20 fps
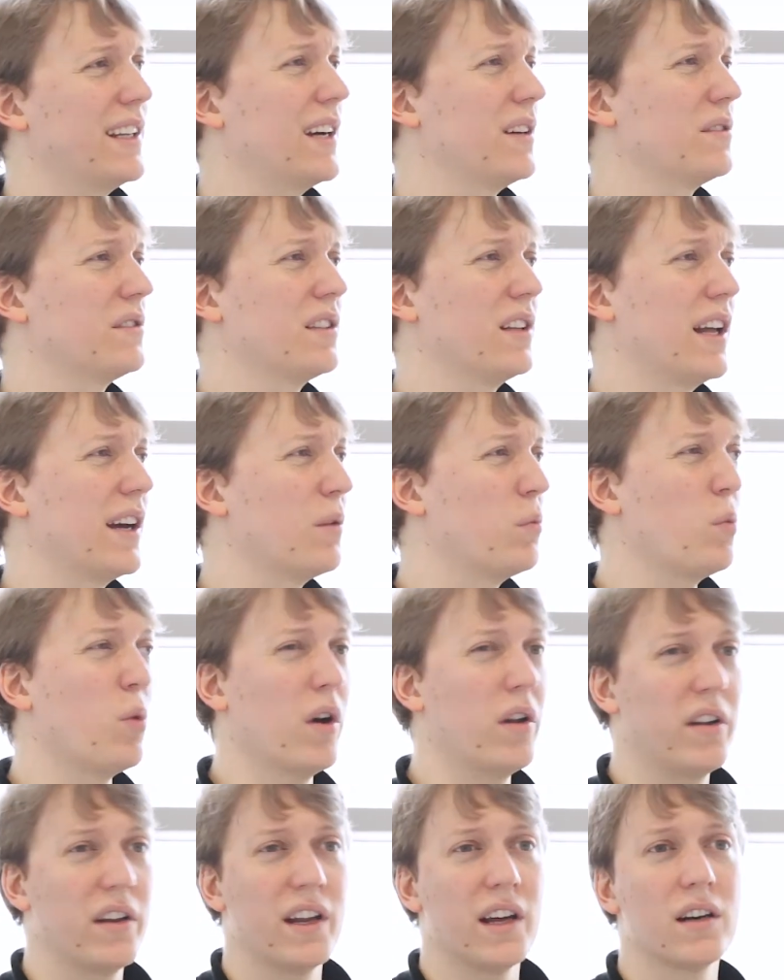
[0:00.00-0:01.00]
down to like
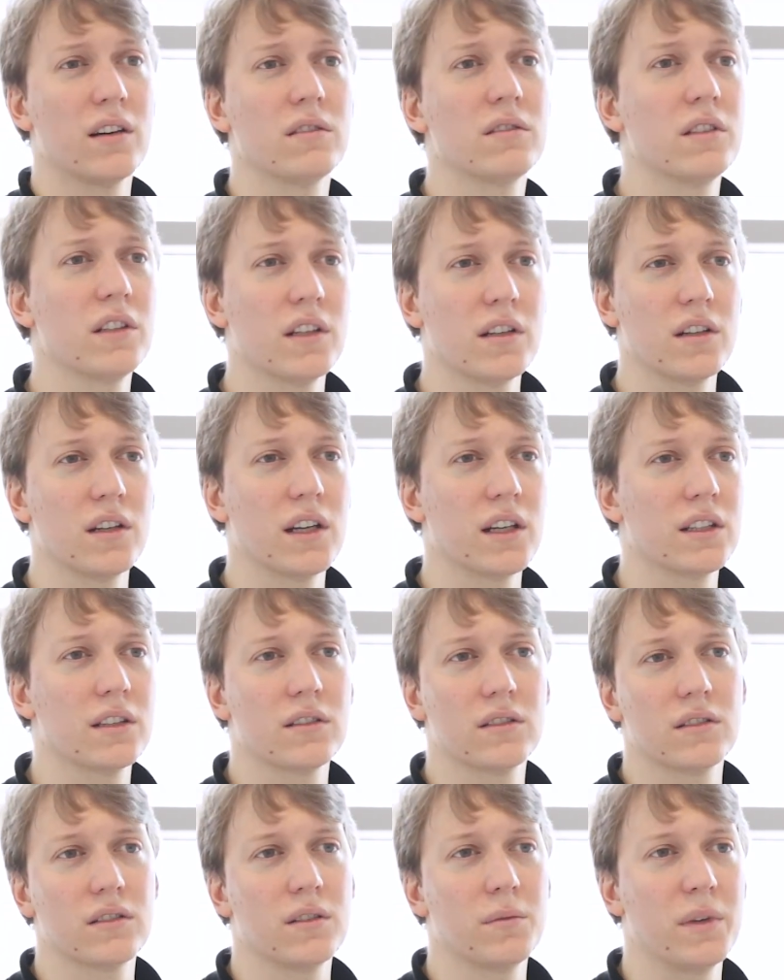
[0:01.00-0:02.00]
one now. You know, like,
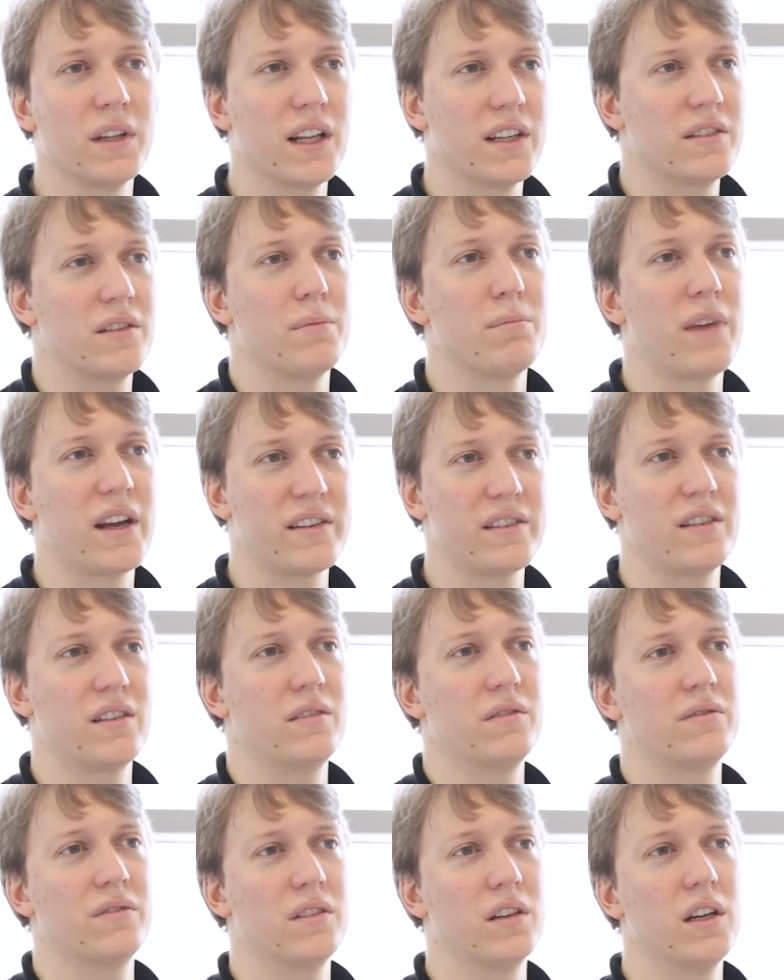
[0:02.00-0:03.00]
I mean, that's a
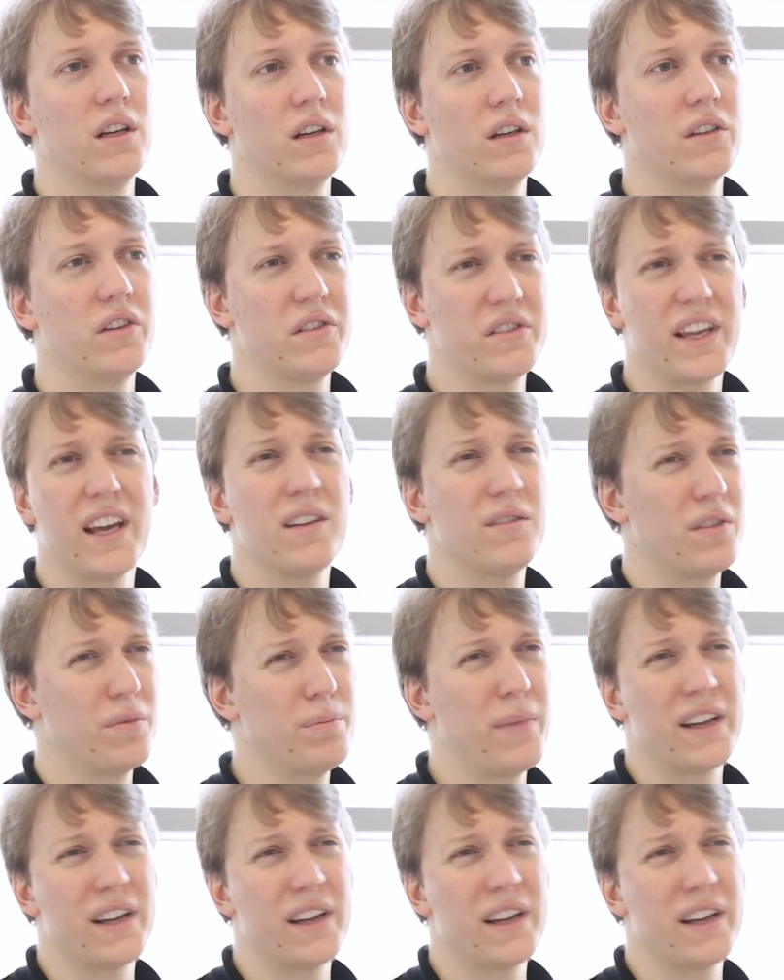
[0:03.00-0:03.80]
massive, you save